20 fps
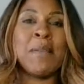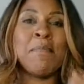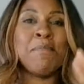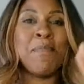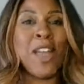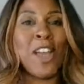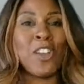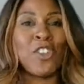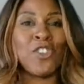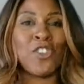
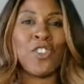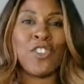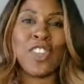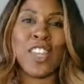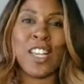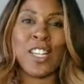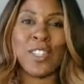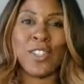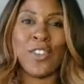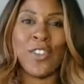making sure
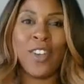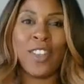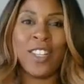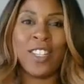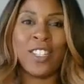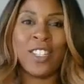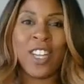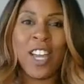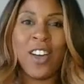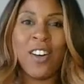things are on the
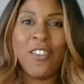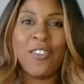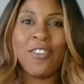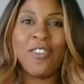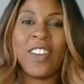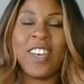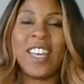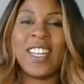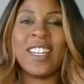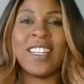shelf
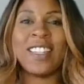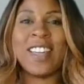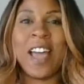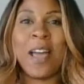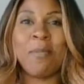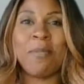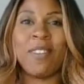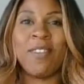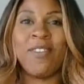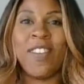in a
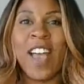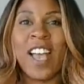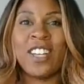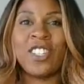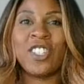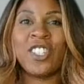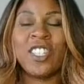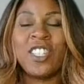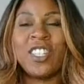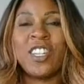timely
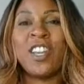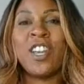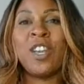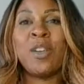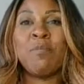fashion,